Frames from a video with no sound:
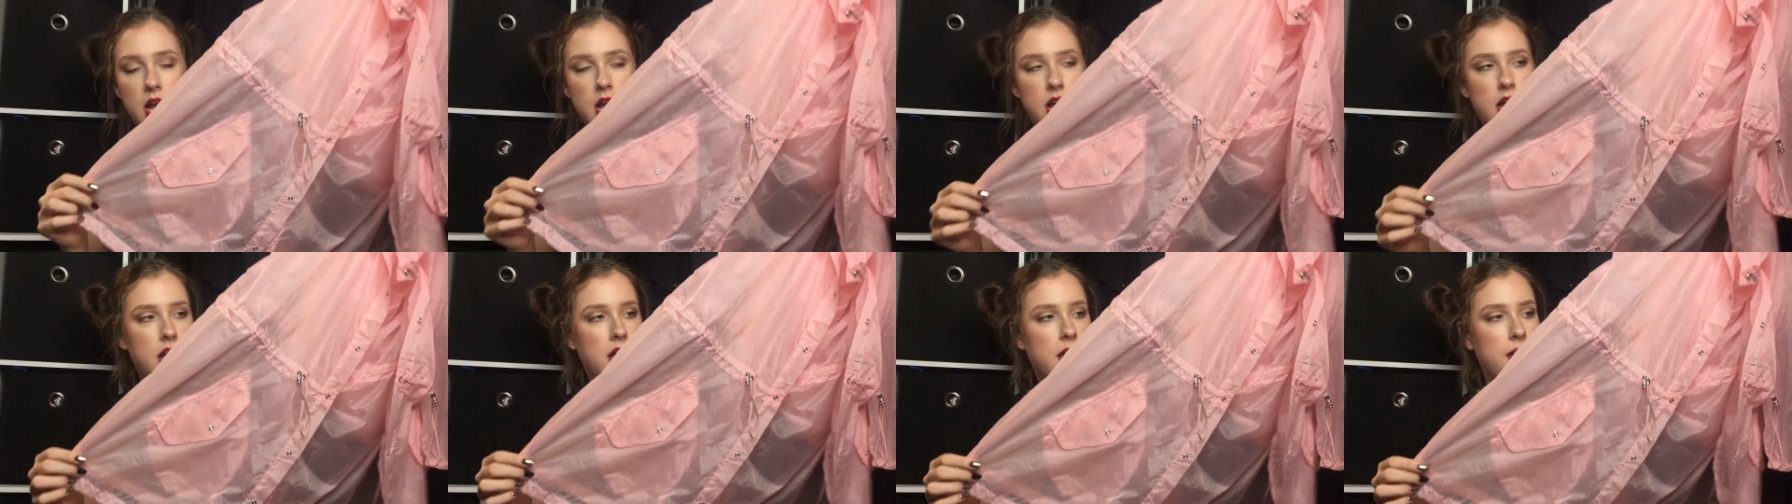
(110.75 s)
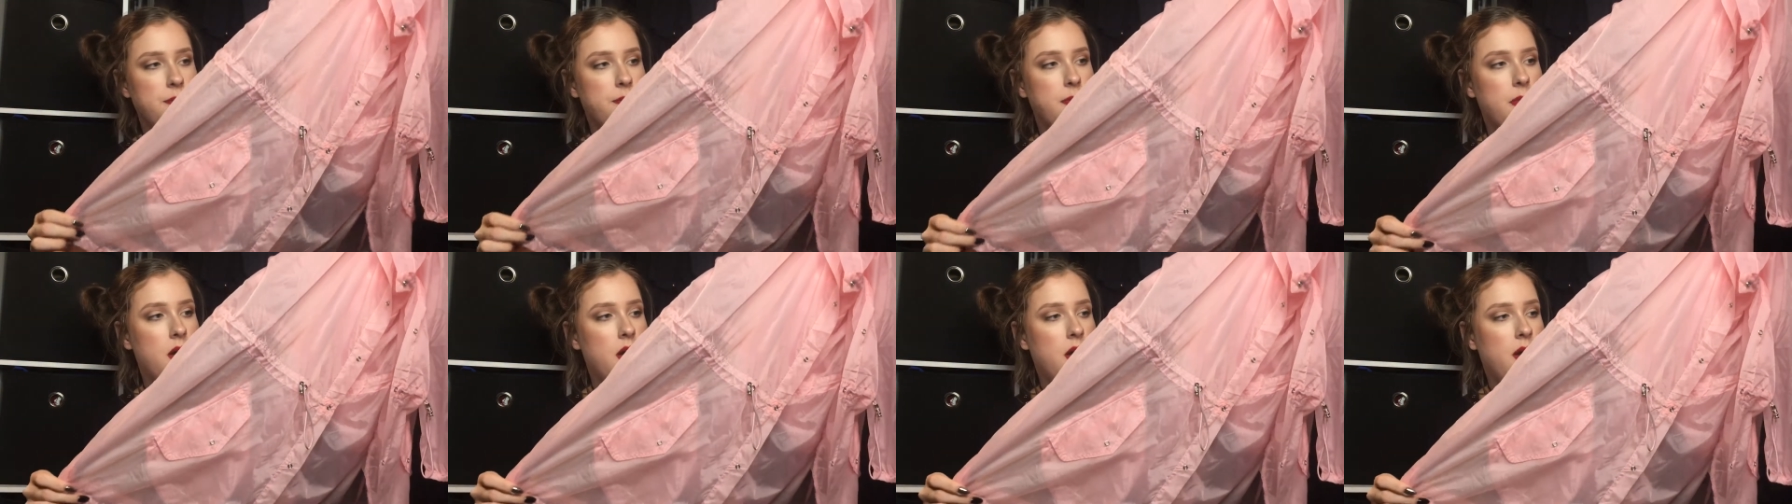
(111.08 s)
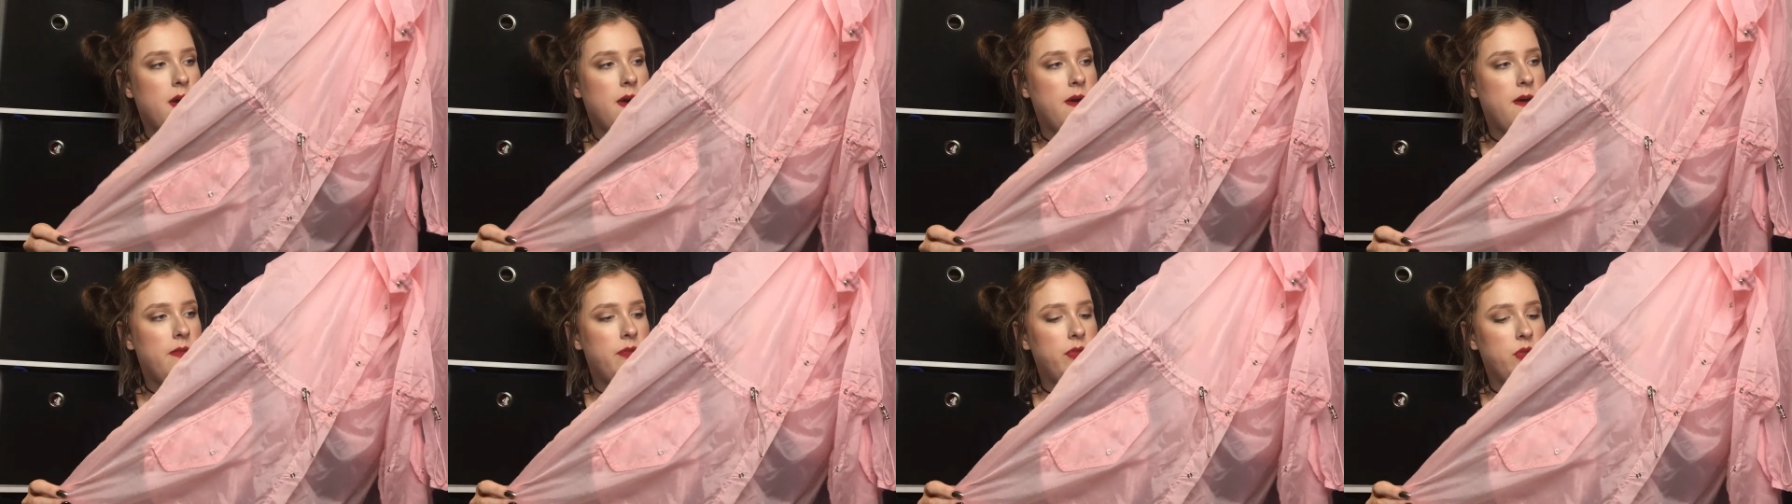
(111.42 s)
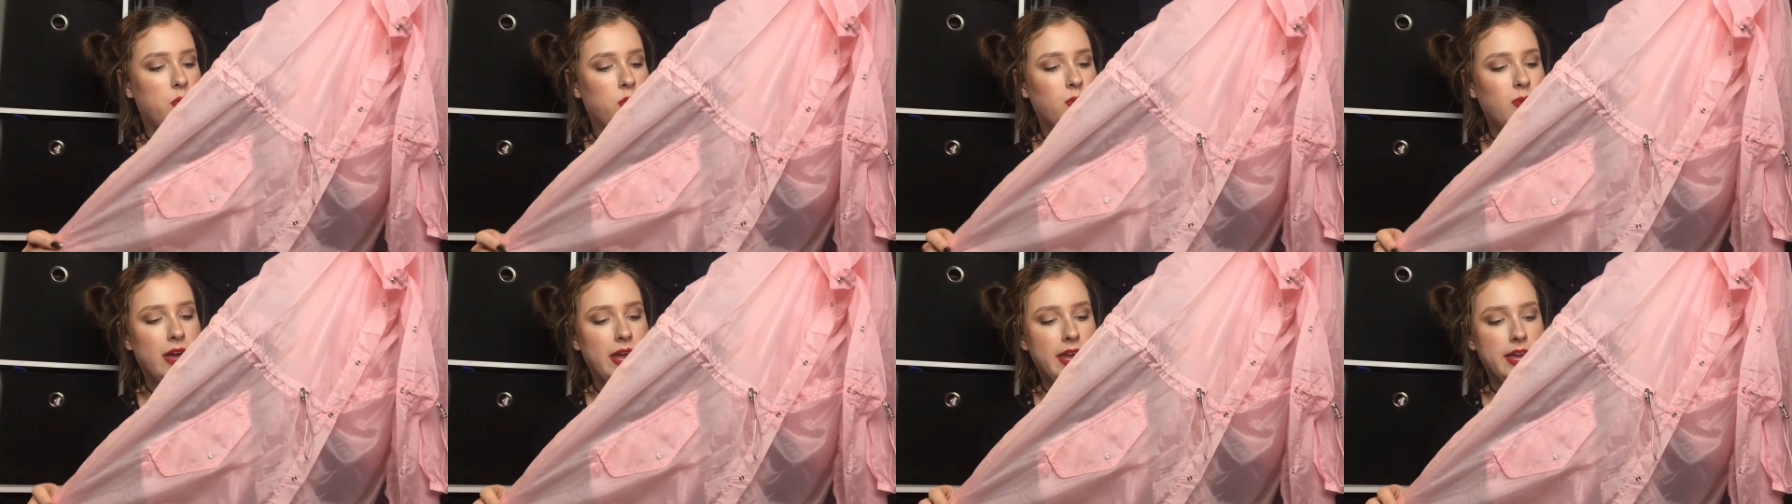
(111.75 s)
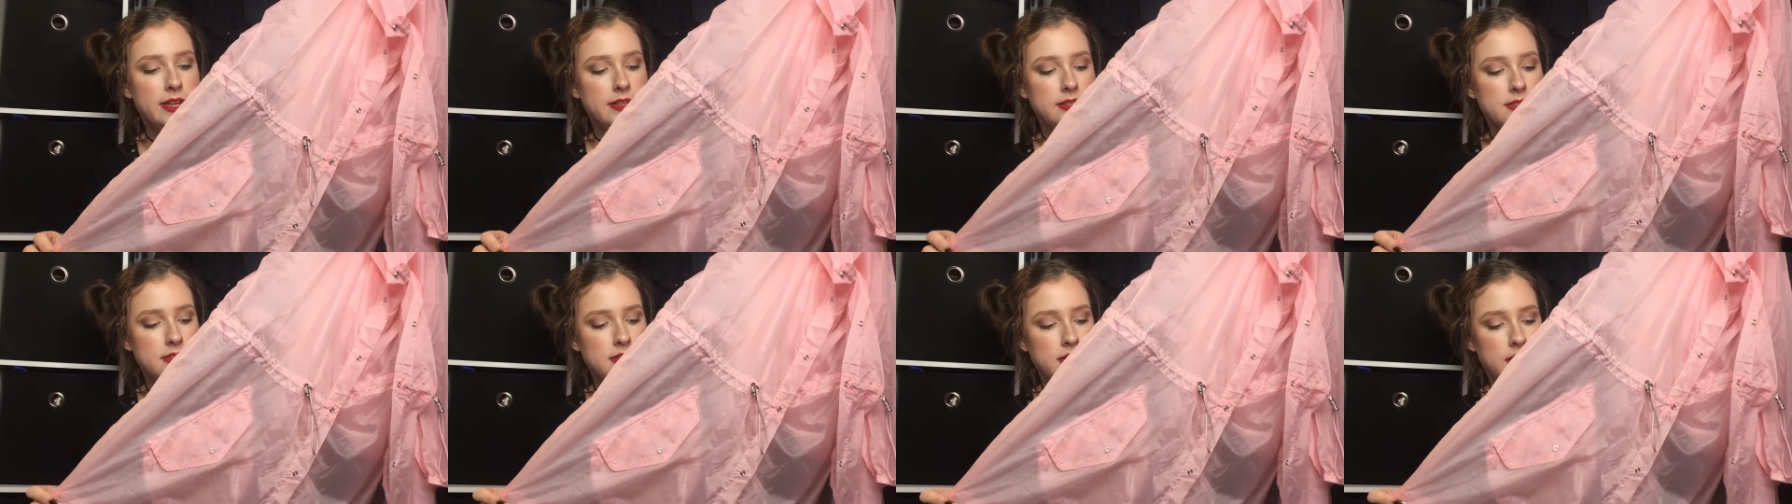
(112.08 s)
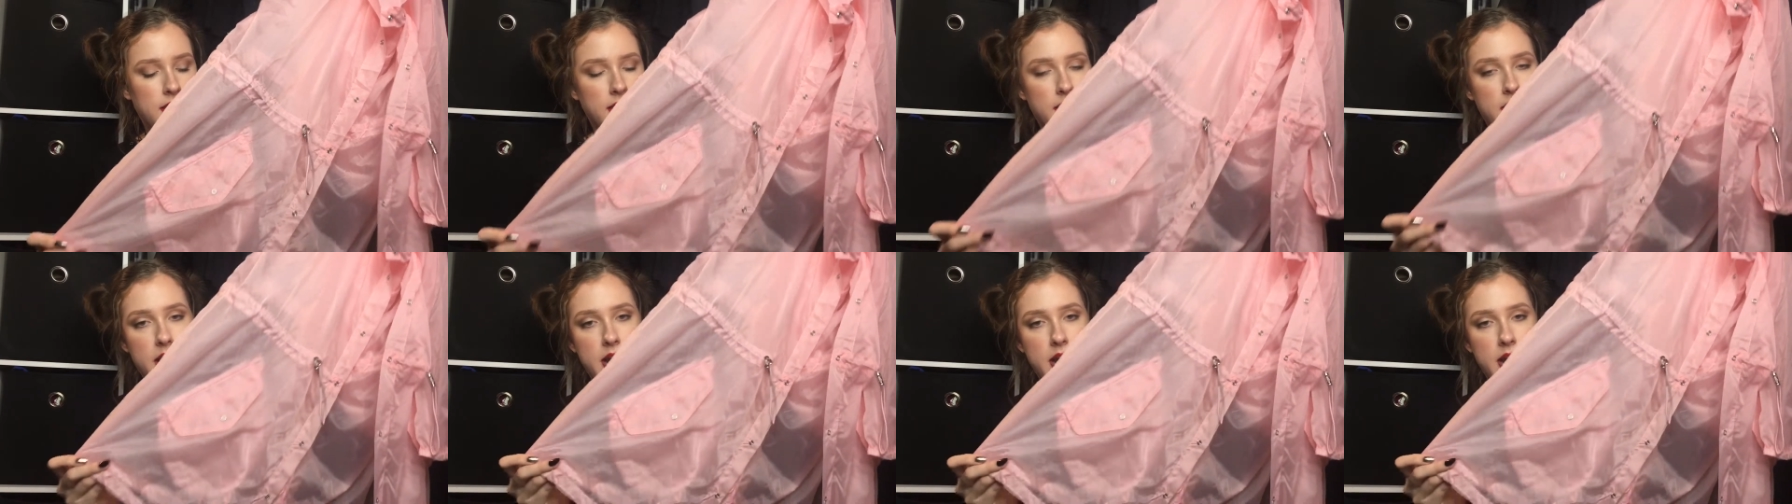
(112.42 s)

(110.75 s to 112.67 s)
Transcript: um, on the waist and